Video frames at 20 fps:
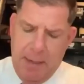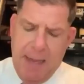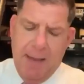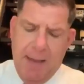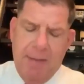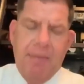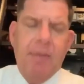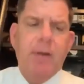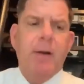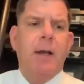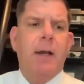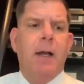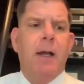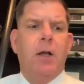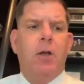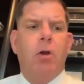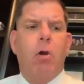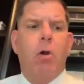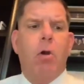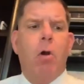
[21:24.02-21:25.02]
a
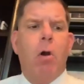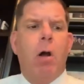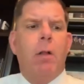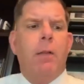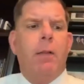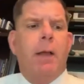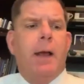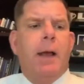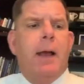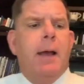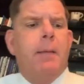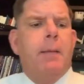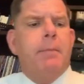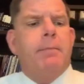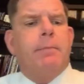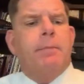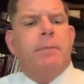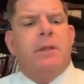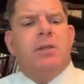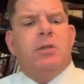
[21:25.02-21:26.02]
call
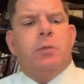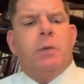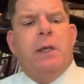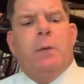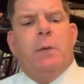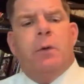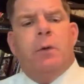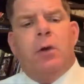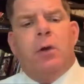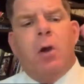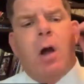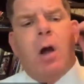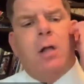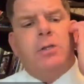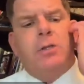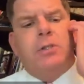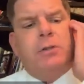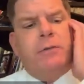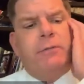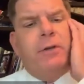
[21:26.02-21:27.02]
this week with college
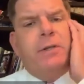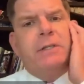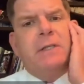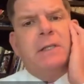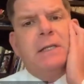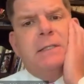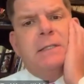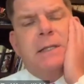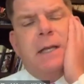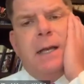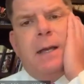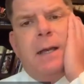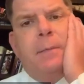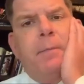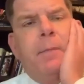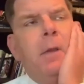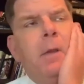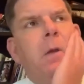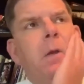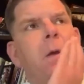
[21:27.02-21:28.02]
universities.
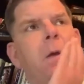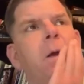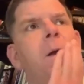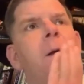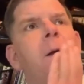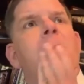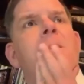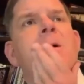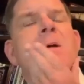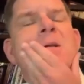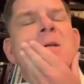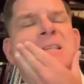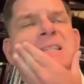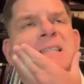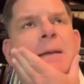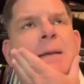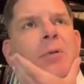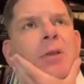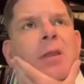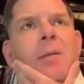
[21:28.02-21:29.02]

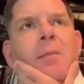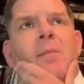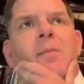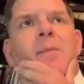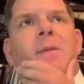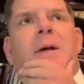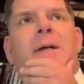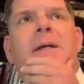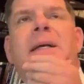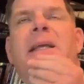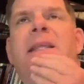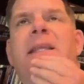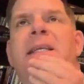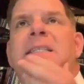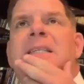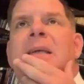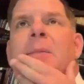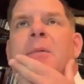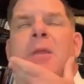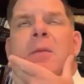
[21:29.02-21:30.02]
Some of them, I think
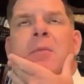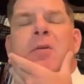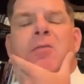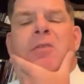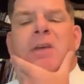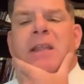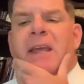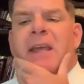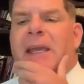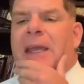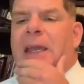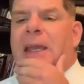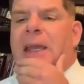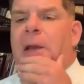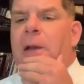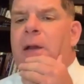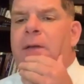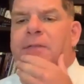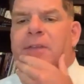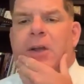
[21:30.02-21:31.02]
some of them are
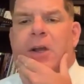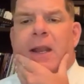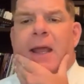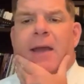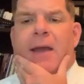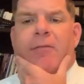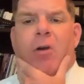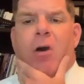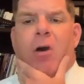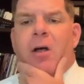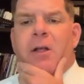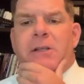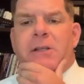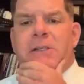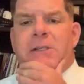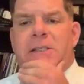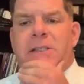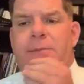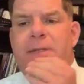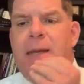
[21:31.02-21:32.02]
rethinking if they're going to have college
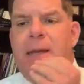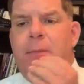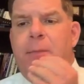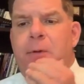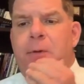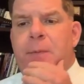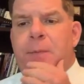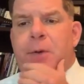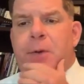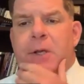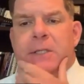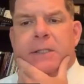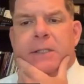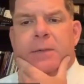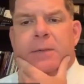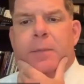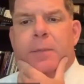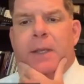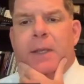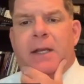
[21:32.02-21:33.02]
in September in
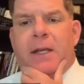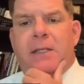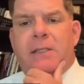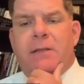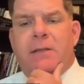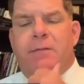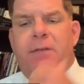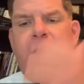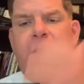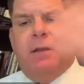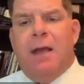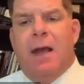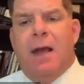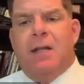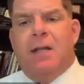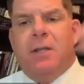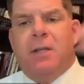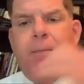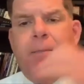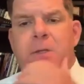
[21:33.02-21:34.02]
person because of the large
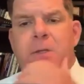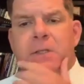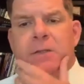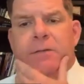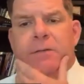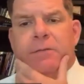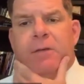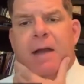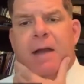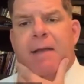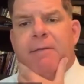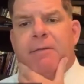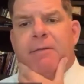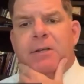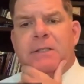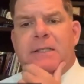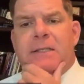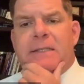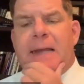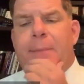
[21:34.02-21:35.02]
numbers of virus
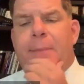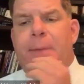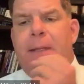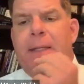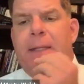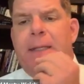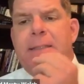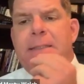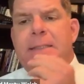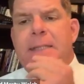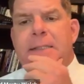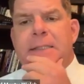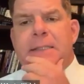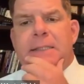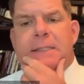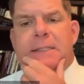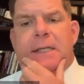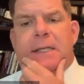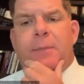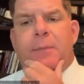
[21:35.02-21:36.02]
that's happening in Texas
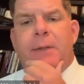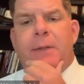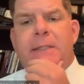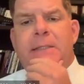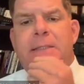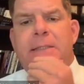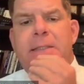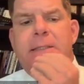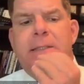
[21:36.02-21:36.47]
and other places.